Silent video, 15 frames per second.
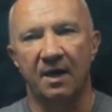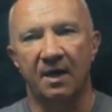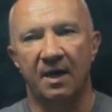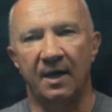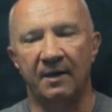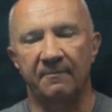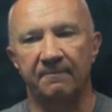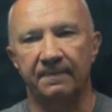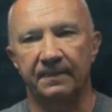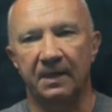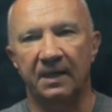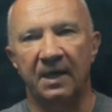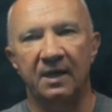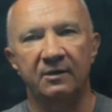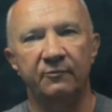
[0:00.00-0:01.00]

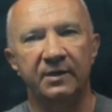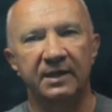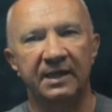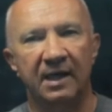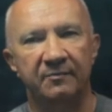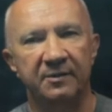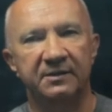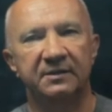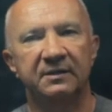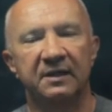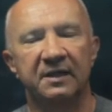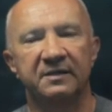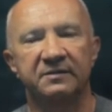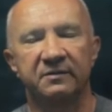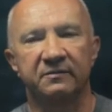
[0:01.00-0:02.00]
Can we
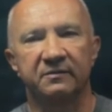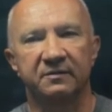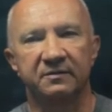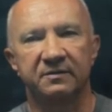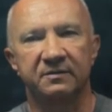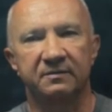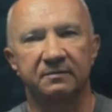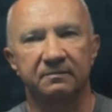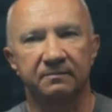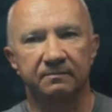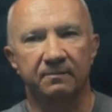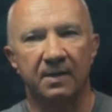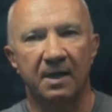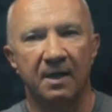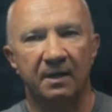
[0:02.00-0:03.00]
capitalize on this?
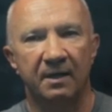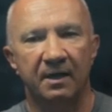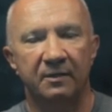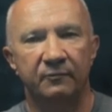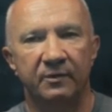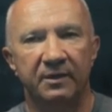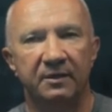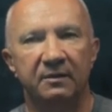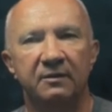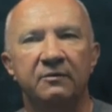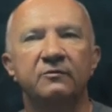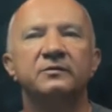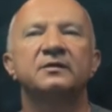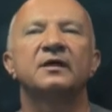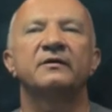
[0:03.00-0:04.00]
Can we
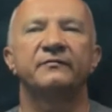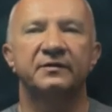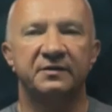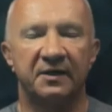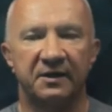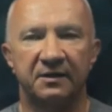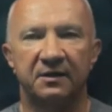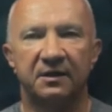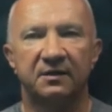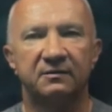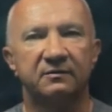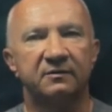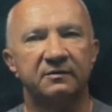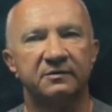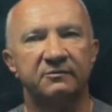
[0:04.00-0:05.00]
use David's idea to
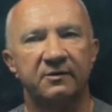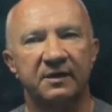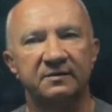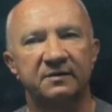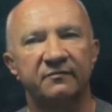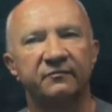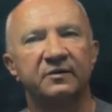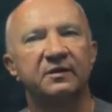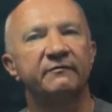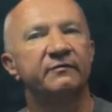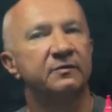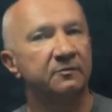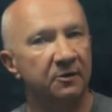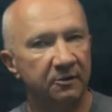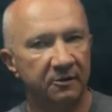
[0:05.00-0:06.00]
construct something
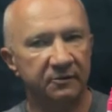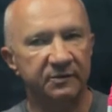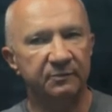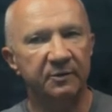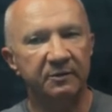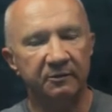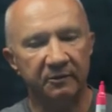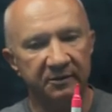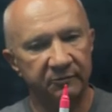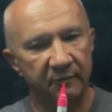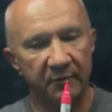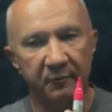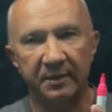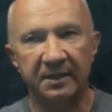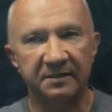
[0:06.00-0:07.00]
even more conspicuous,
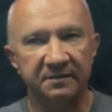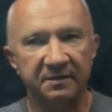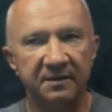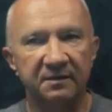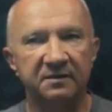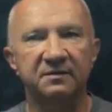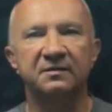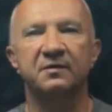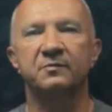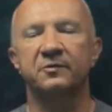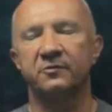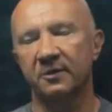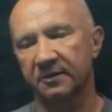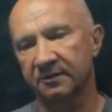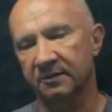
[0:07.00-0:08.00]
where we can see the
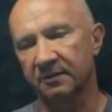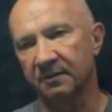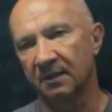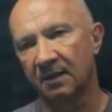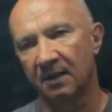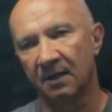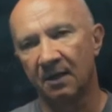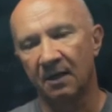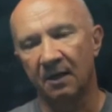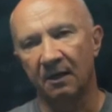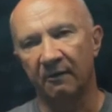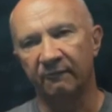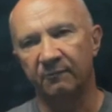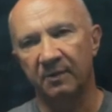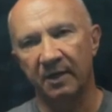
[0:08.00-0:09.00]
separation
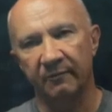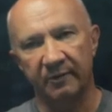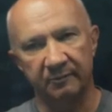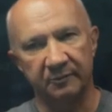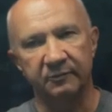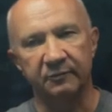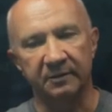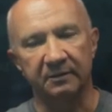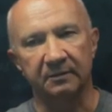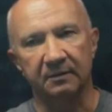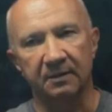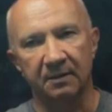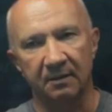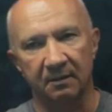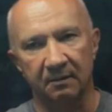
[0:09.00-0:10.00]
of power between
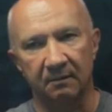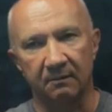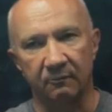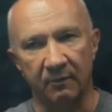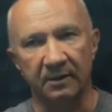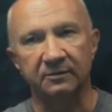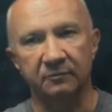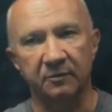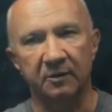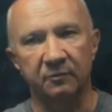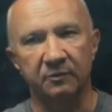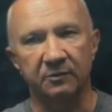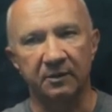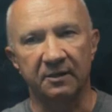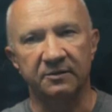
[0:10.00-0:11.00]
quantum
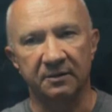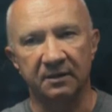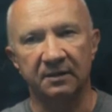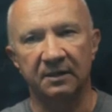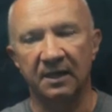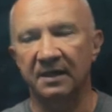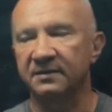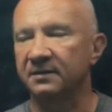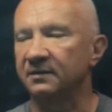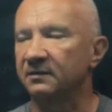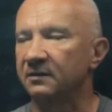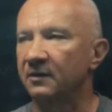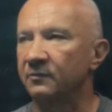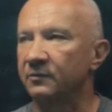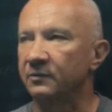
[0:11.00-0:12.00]
computation and classical
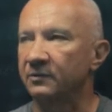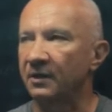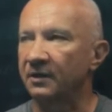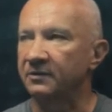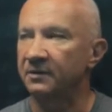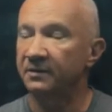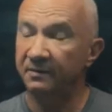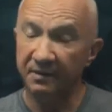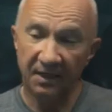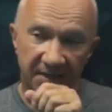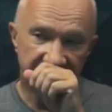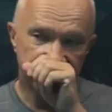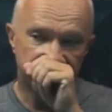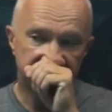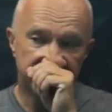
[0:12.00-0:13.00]
computation? And the
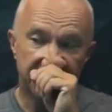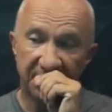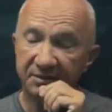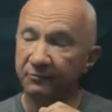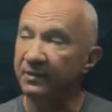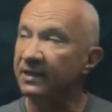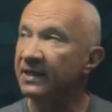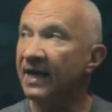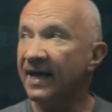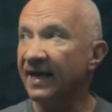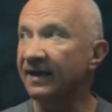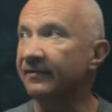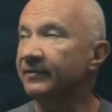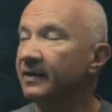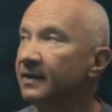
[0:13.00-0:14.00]
answer is yes, we
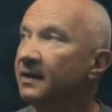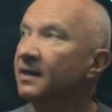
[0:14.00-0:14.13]
can.